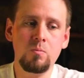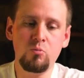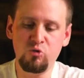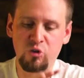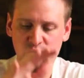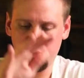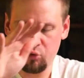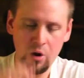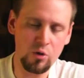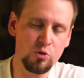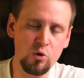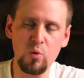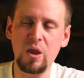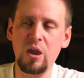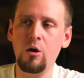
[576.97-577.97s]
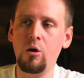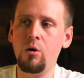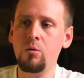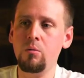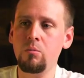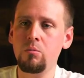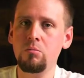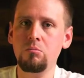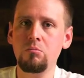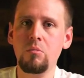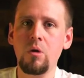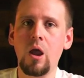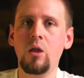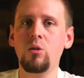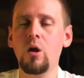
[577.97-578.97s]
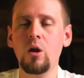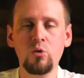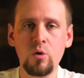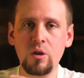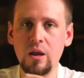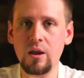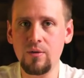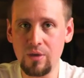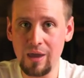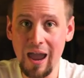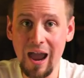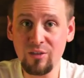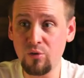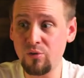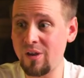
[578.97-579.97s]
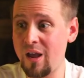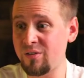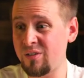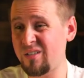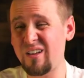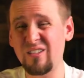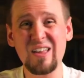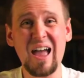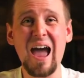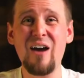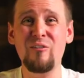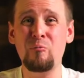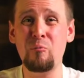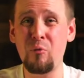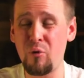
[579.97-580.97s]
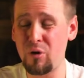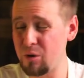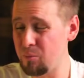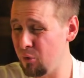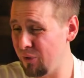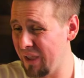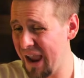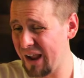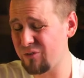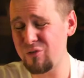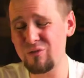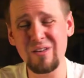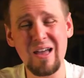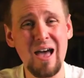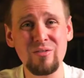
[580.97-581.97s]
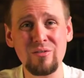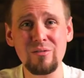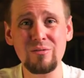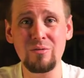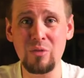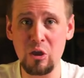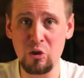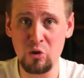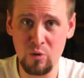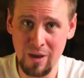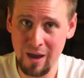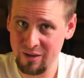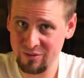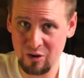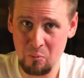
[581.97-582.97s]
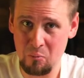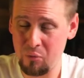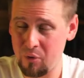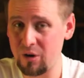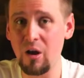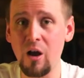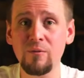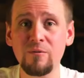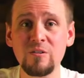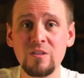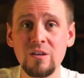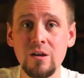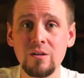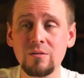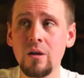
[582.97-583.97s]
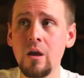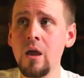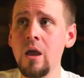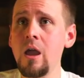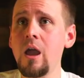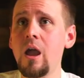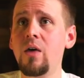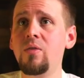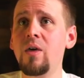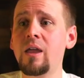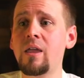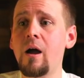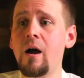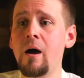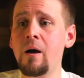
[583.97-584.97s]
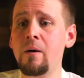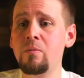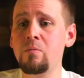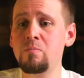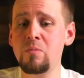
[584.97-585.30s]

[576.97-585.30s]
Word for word: just run through here and not doing any of the exercises because I have printable exercises that you guys can print off in this and that, uh,